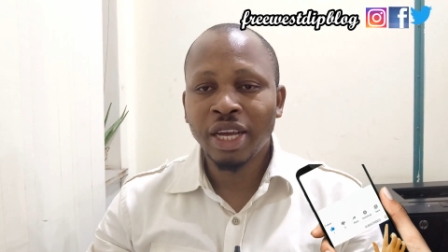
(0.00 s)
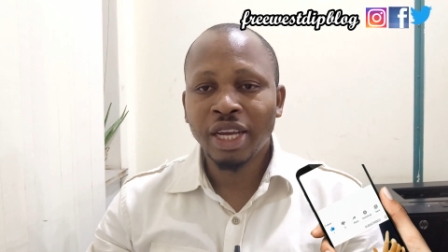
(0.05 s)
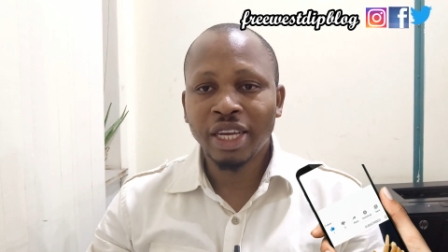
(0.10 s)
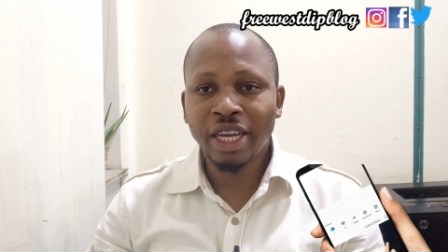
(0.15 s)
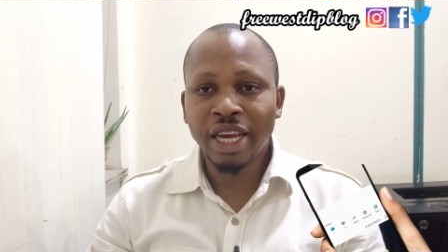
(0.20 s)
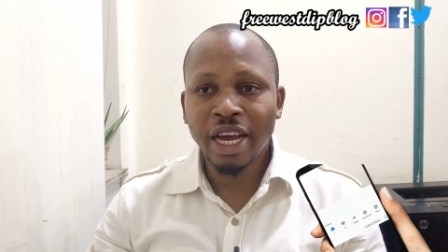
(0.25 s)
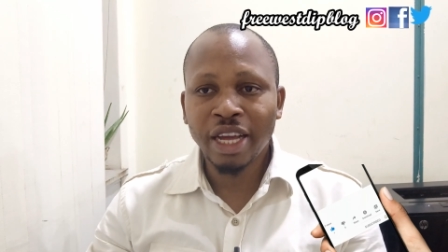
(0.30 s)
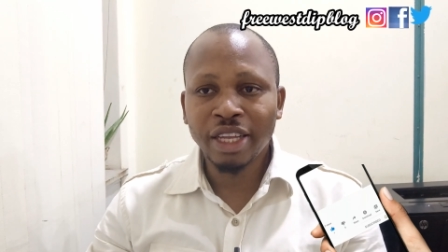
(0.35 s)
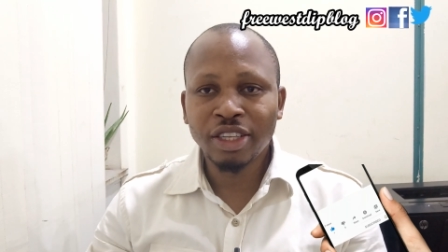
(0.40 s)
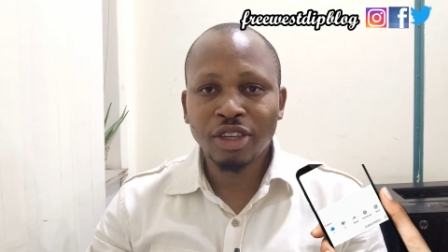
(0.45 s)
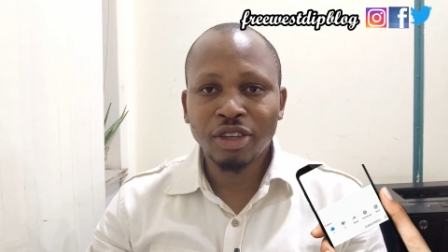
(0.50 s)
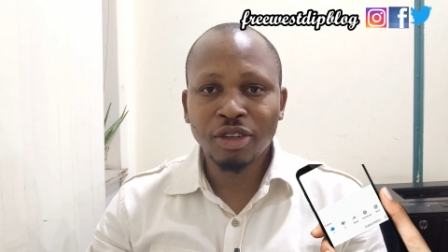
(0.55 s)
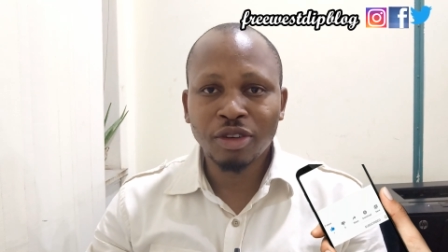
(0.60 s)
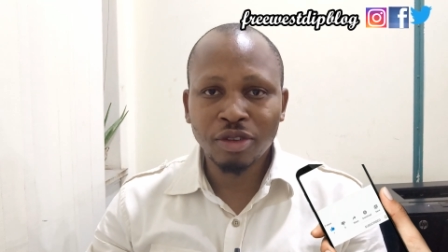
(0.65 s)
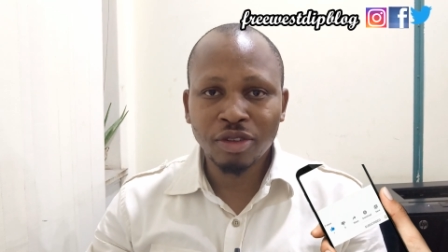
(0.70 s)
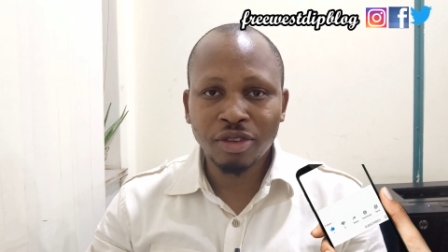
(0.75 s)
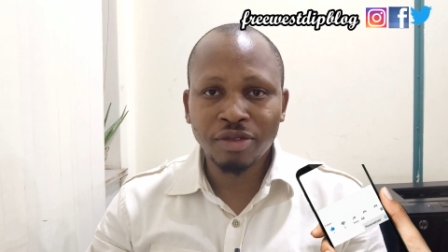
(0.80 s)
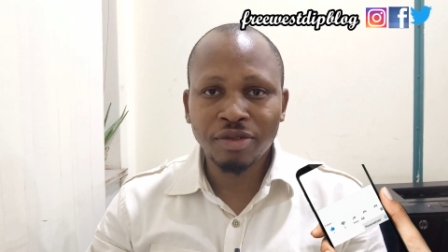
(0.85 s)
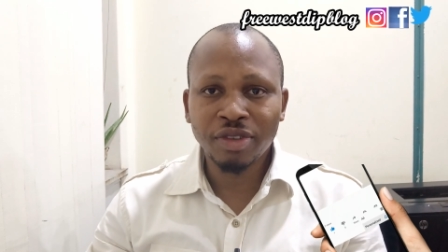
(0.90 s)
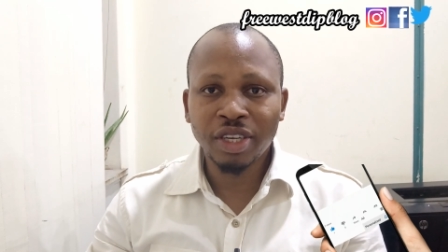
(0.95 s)
get
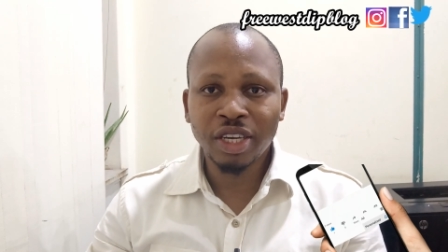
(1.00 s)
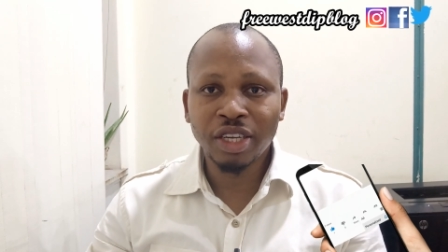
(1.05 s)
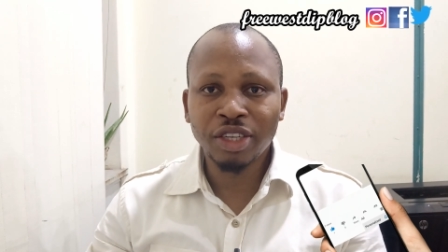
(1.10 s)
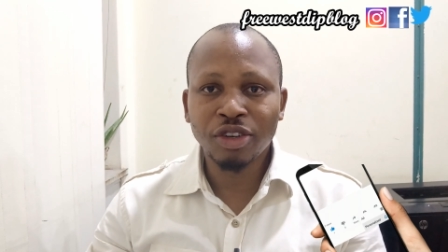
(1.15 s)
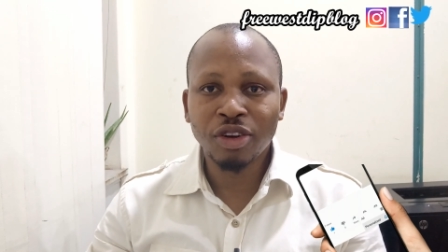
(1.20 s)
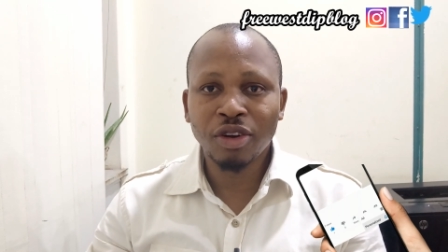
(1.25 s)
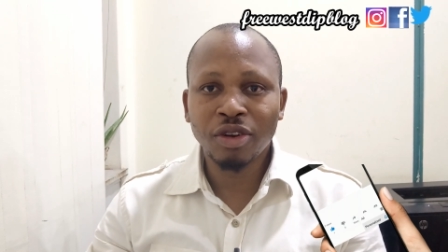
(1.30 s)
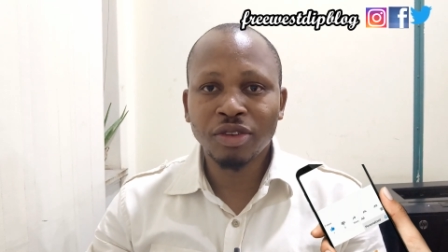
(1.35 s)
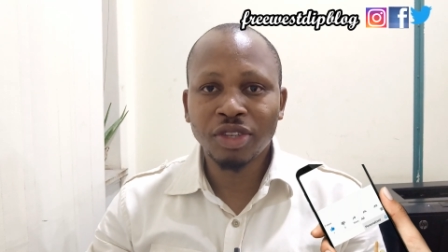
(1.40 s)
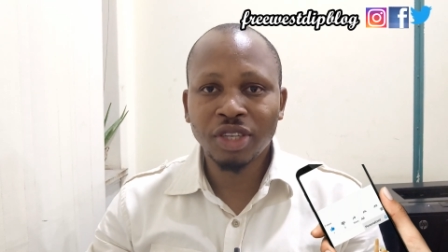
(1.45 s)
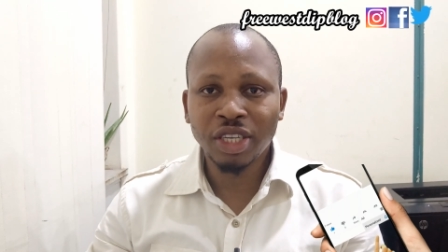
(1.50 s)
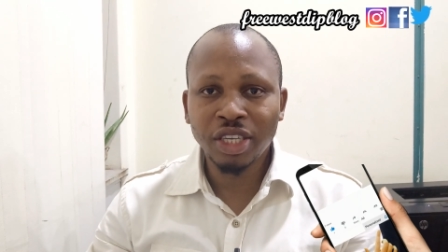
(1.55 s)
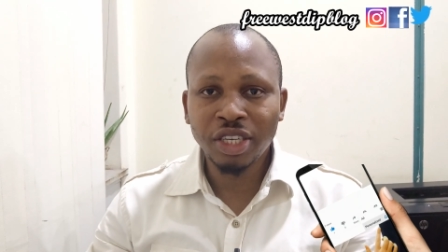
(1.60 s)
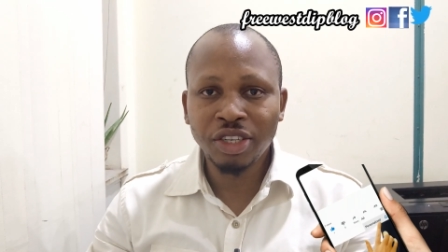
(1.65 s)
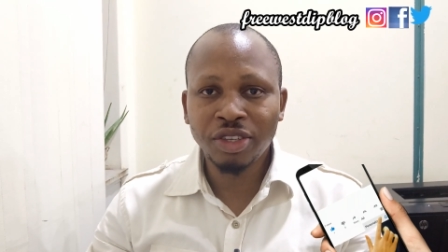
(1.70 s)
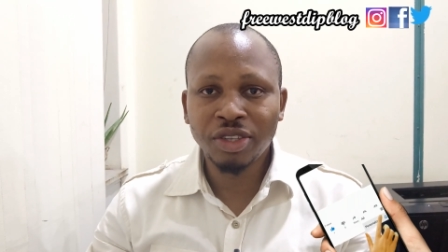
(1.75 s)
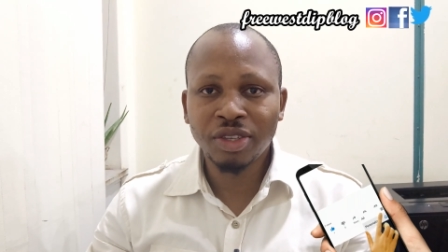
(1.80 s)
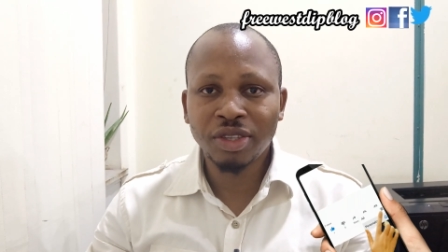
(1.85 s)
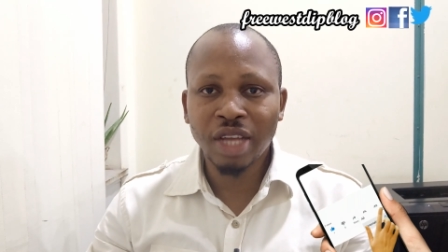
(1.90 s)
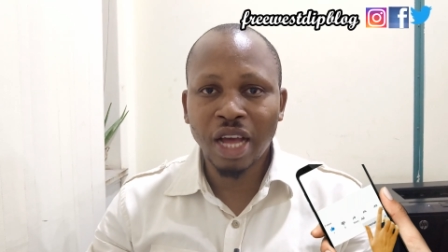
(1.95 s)
notifications
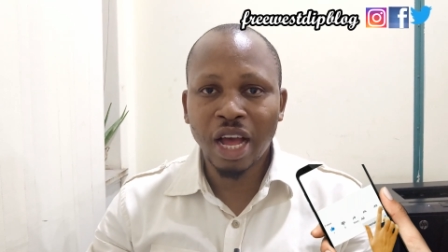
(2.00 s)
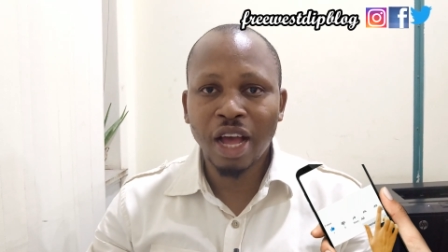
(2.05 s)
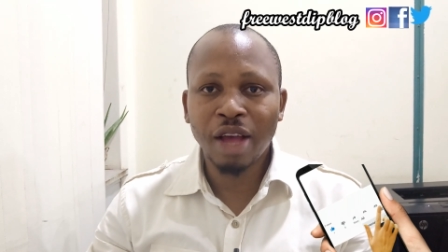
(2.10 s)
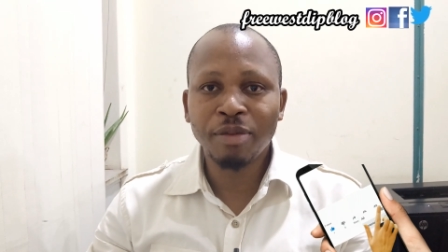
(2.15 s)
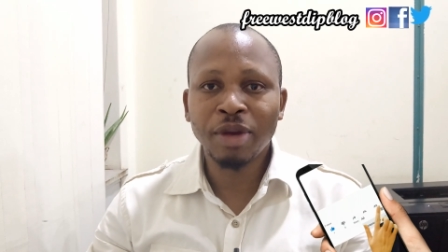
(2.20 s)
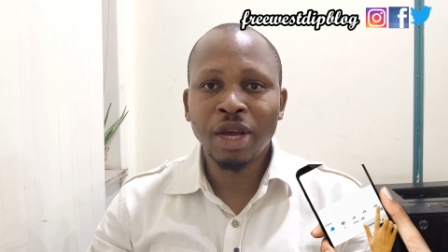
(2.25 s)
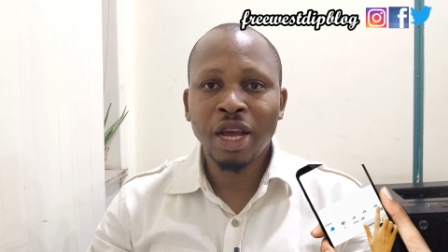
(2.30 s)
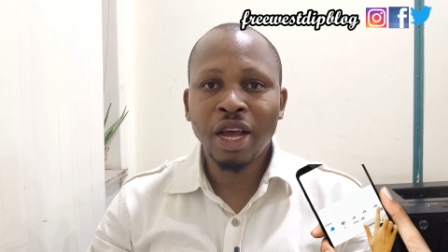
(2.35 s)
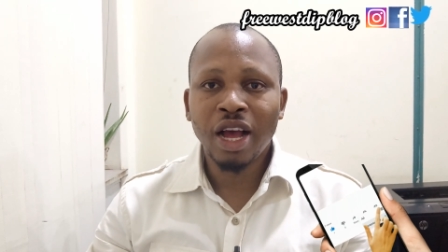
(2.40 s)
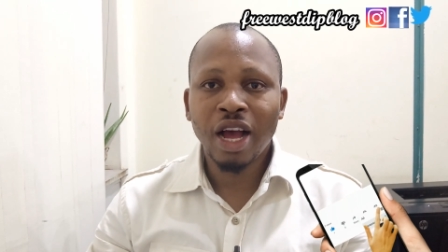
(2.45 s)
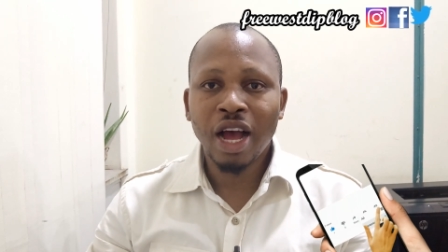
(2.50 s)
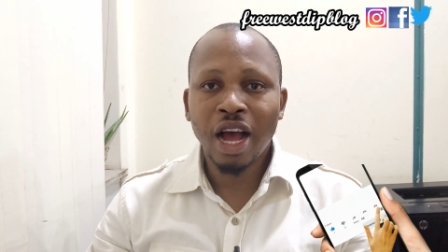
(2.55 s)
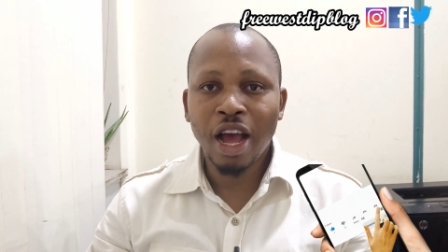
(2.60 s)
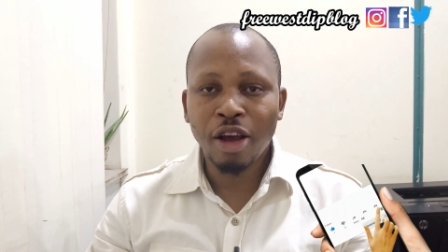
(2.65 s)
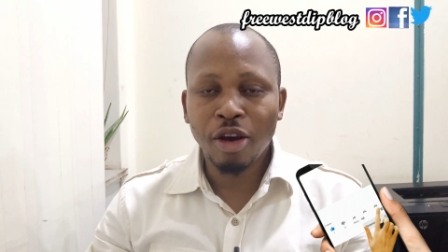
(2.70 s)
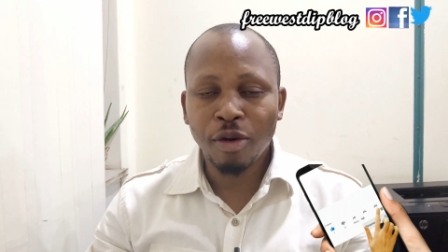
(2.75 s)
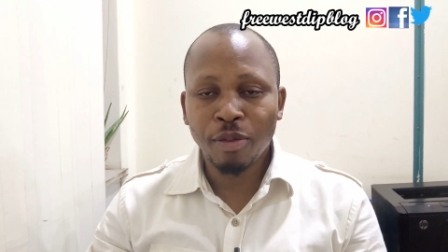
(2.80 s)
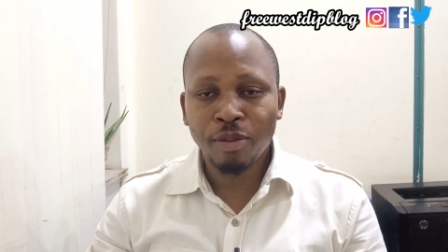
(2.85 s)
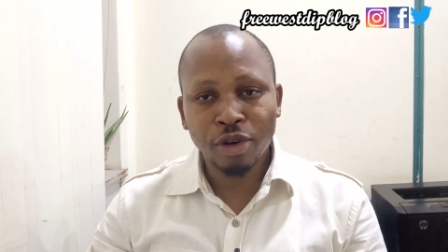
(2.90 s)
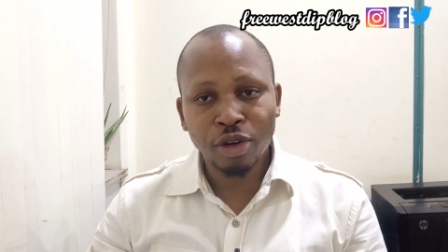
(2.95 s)
each time I
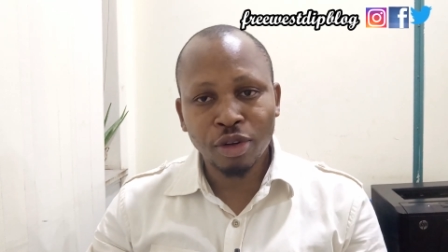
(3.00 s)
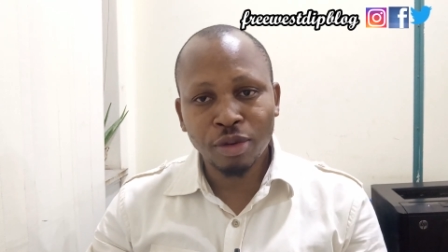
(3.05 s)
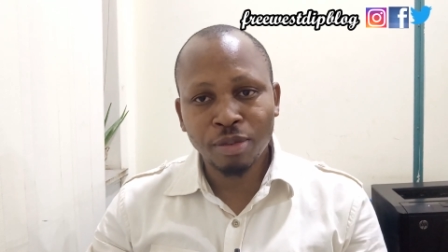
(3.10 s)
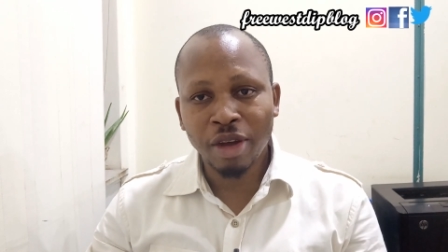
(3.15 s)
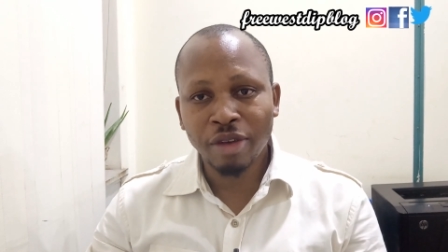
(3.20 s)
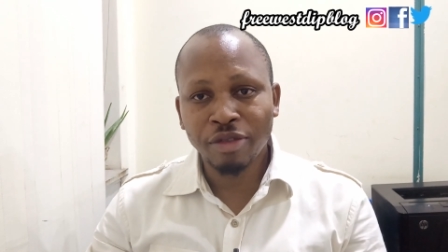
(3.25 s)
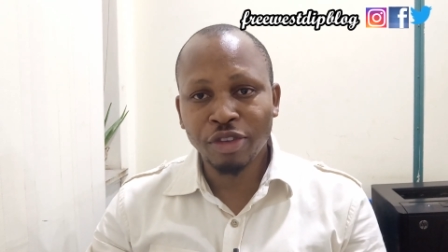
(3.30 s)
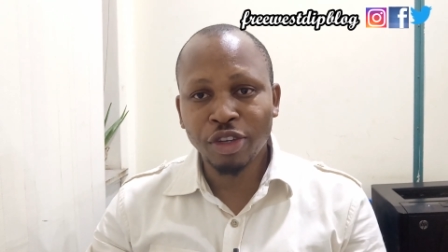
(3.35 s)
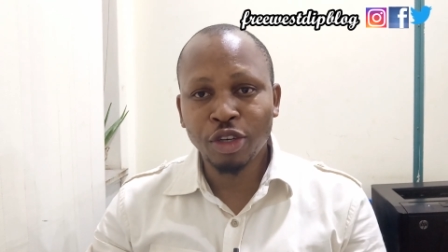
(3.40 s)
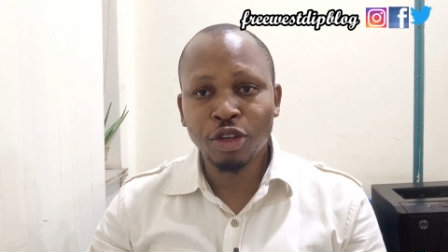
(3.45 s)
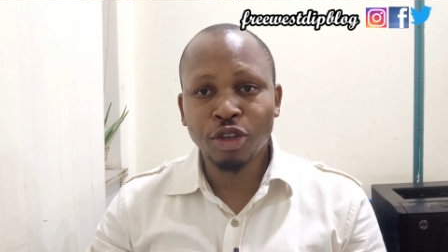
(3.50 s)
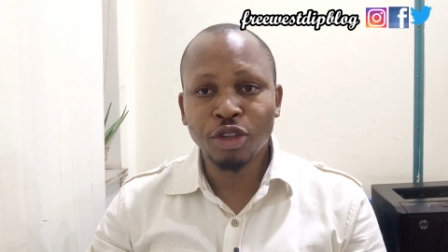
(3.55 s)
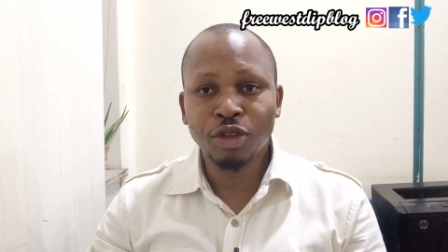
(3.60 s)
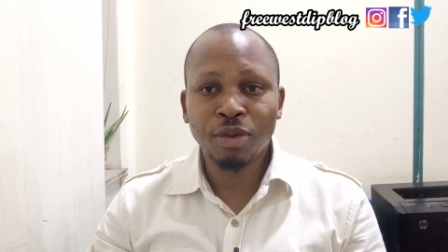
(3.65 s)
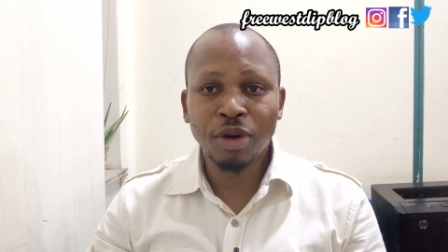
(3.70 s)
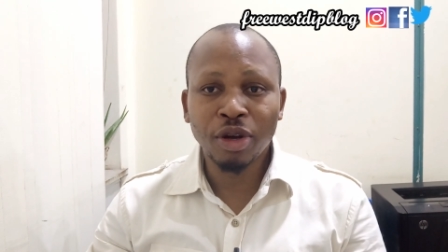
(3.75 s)
upload my videos.